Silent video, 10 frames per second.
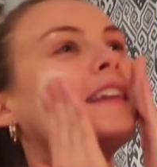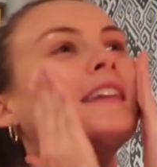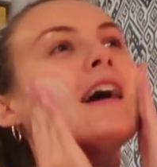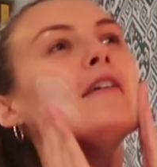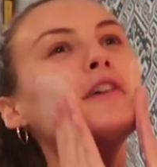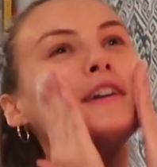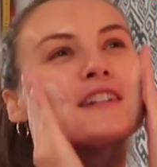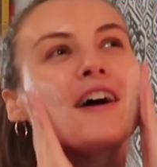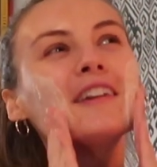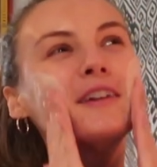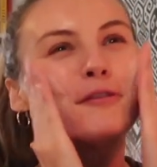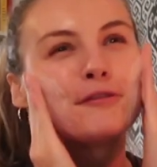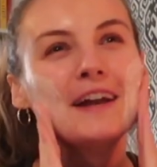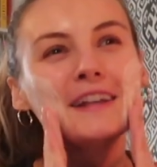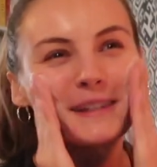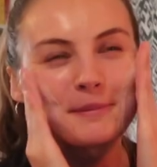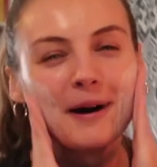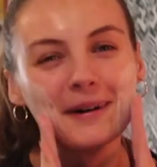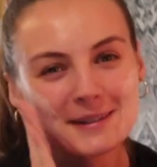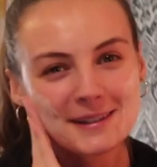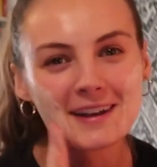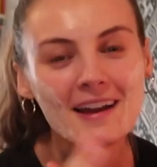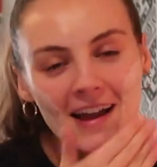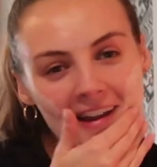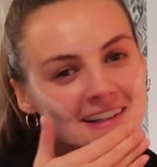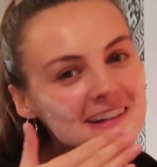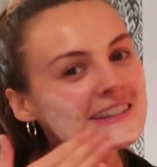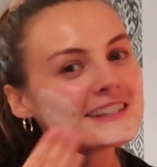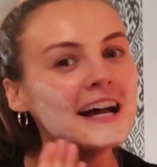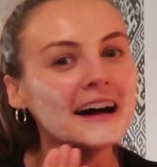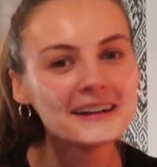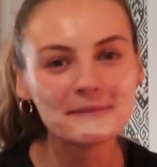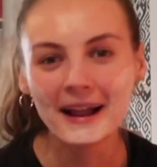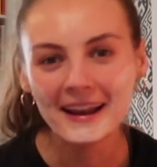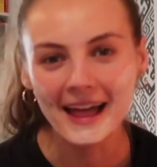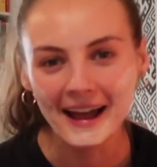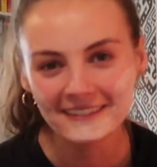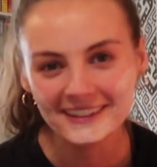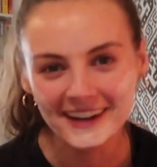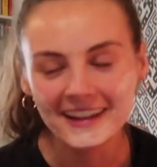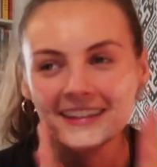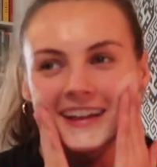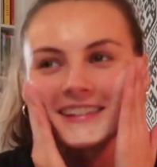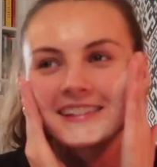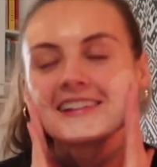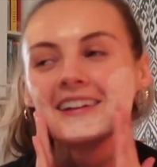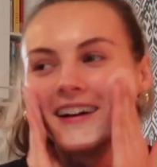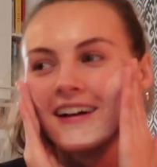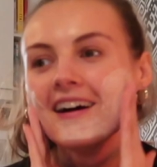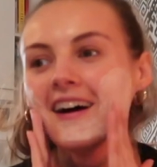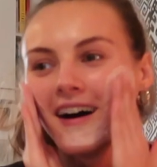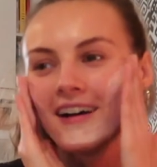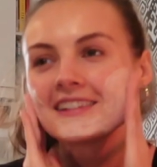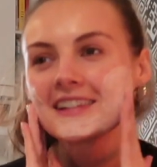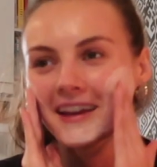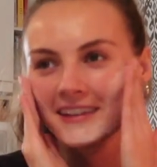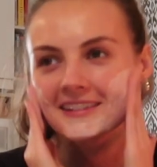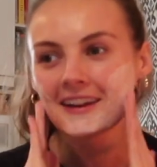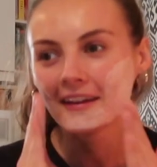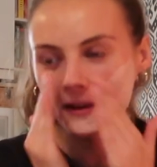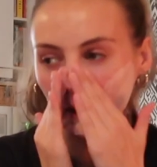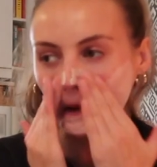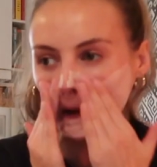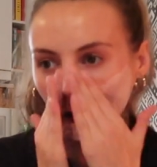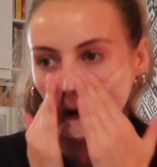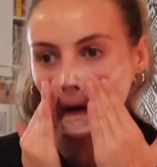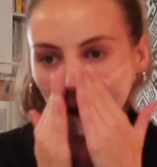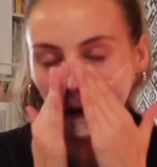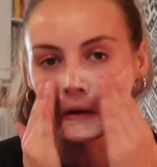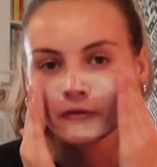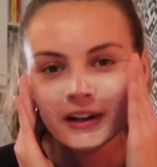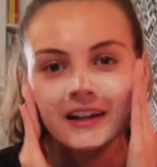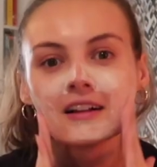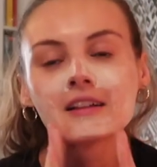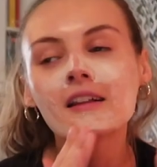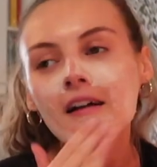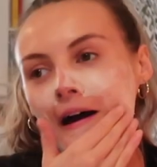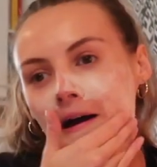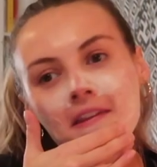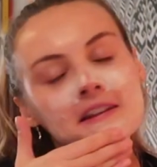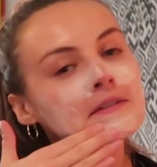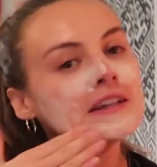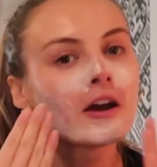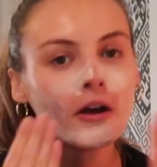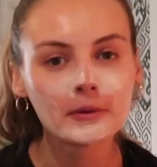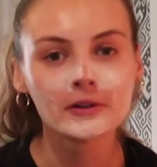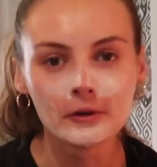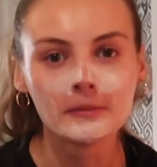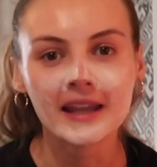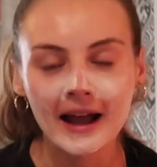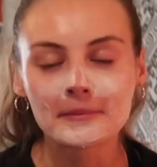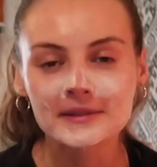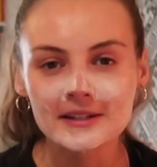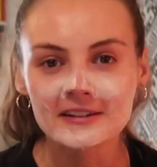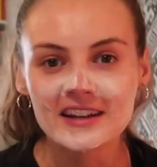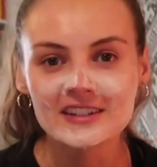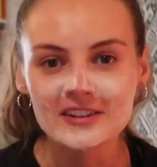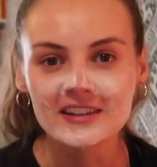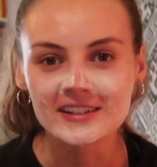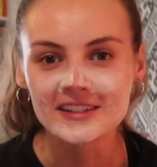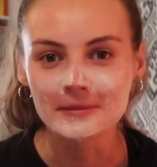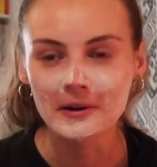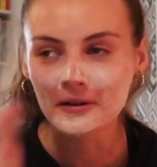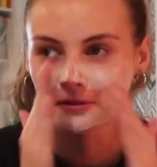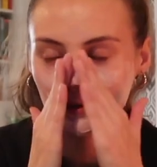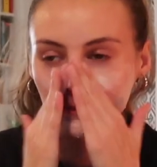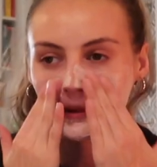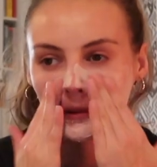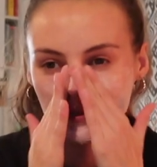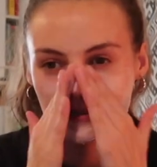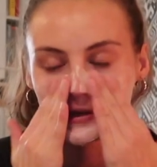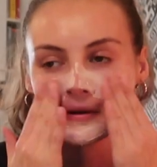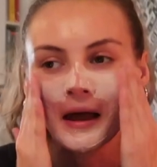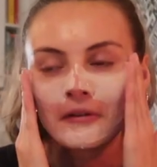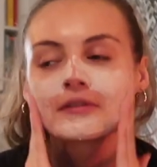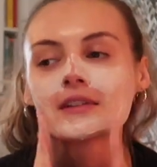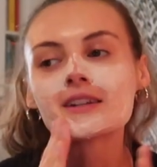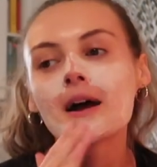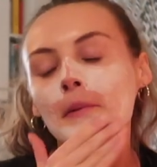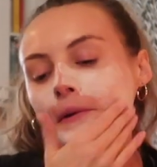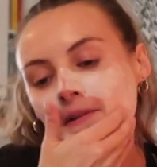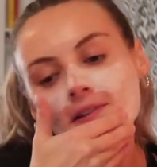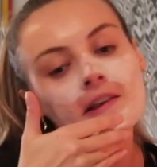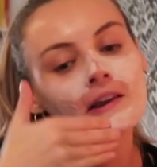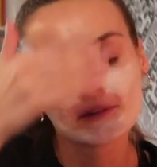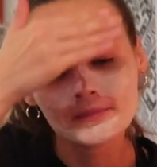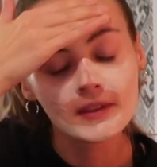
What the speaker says: never done a face mask, just sat in my lounge like this. I say it's like real, this video. I would normally absolutely do this in the bathroom, but it was too loud with the tap on, so